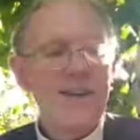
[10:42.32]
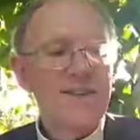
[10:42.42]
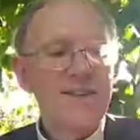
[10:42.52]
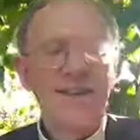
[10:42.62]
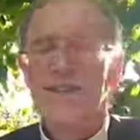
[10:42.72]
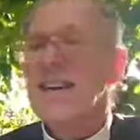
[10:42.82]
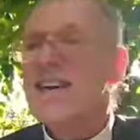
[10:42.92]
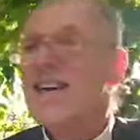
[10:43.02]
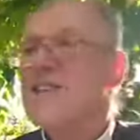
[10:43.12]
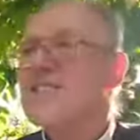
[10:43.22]
see,
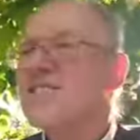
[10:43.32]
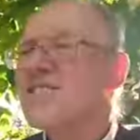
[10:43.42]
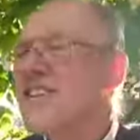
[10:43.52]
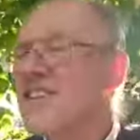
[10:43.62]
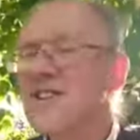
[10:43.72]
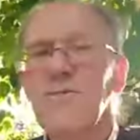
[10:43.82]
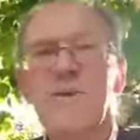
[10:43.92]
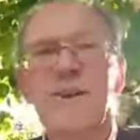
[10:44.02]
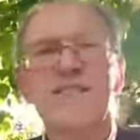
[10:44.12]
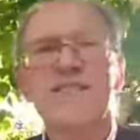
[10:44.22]
the cynical
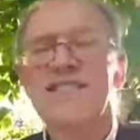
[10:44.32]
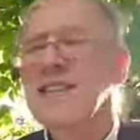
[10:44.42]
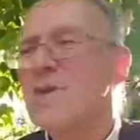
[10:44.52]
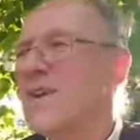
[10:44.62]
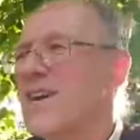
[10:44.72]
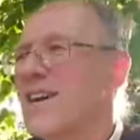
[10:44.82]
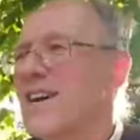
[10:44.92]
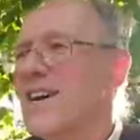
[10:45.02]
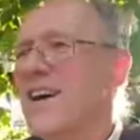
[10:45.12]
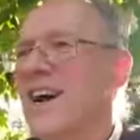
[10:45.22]
person will say, well,
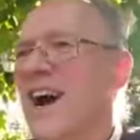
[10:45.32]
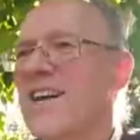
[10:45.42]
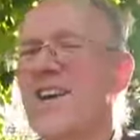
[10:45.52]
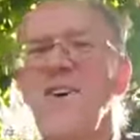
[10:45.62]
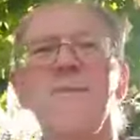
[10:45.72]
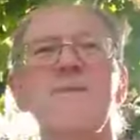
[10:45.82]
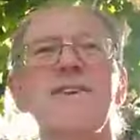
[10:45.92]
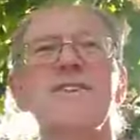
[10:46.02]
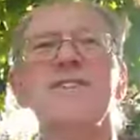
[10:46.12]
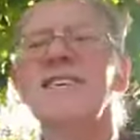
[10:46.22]
I know I'm going
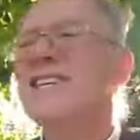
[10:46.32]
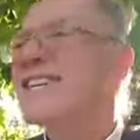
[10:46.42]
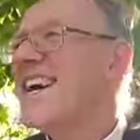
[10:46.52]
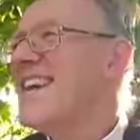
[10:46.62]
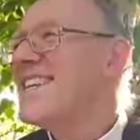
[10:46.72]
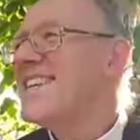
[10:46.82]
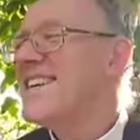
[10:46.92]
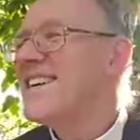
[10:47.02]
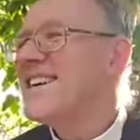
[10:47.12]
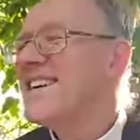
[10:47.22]
to sin again,
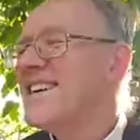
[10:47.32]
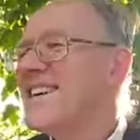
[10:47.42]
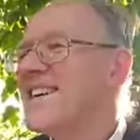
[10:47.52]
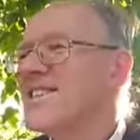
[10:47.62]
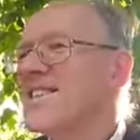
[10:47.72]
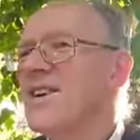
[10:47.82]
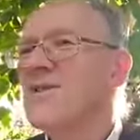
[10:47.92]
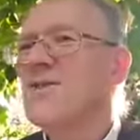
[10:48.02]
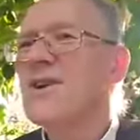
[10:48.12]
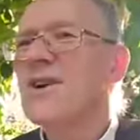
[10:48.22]

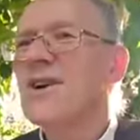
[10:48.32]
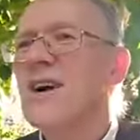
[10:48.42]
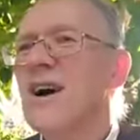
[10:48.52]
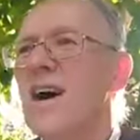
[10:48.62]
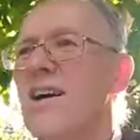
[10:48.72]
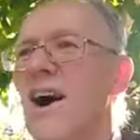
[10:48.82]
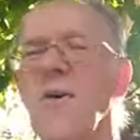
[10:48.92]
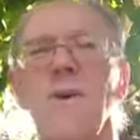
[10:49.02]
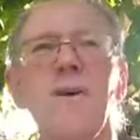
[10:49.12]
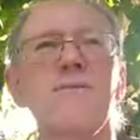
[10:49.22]
so I
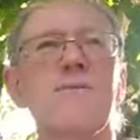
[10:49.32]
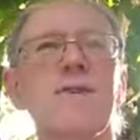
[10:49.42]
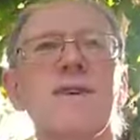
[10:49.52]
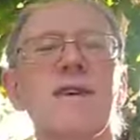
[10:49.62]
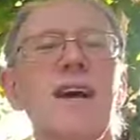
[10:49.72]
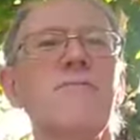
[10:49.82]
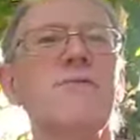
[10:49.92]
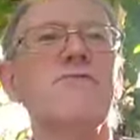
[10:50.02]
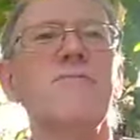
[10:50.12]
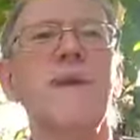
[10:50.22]
won't come
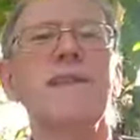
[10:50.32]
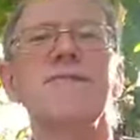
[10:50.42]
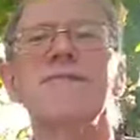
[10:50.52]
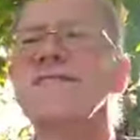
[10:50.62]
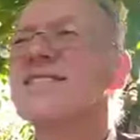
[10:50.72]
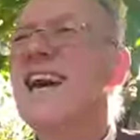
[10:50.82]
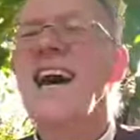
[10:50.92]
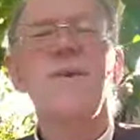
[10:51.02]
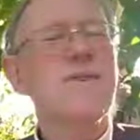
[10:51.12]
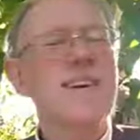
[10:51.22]
with repentance
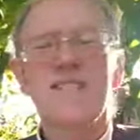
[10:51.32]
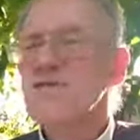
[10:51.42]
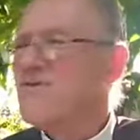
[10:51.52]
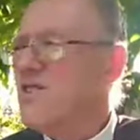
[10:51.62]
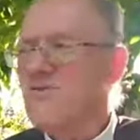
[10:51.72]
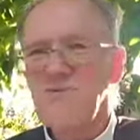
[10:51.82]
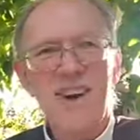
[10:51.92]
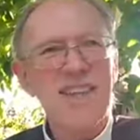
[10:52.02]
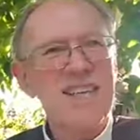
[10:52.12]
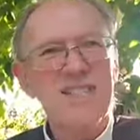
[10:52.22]
now. Well, that's not
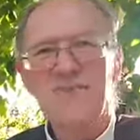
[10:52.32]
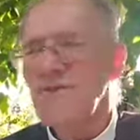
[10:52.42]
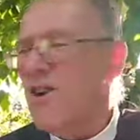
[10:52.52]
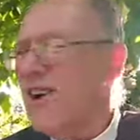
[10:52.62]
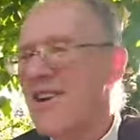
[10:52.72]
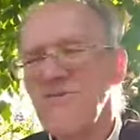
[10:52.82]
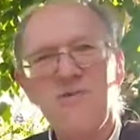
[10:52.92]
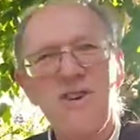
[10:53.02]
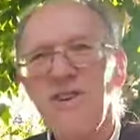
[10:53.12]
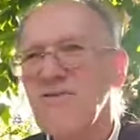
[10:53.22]
right. That's the
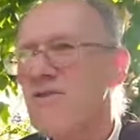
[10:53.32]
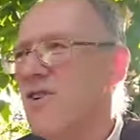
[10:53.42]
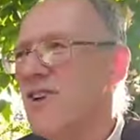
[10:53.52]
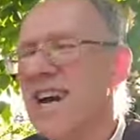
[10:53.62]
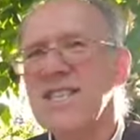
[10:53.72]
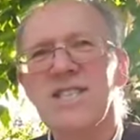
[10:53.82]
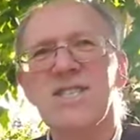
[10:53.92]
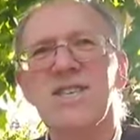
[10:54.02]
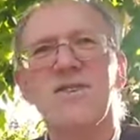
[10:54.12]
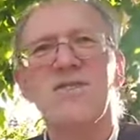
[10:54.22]
wrong
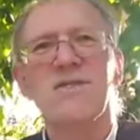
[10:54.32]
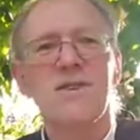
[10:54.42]
attitude.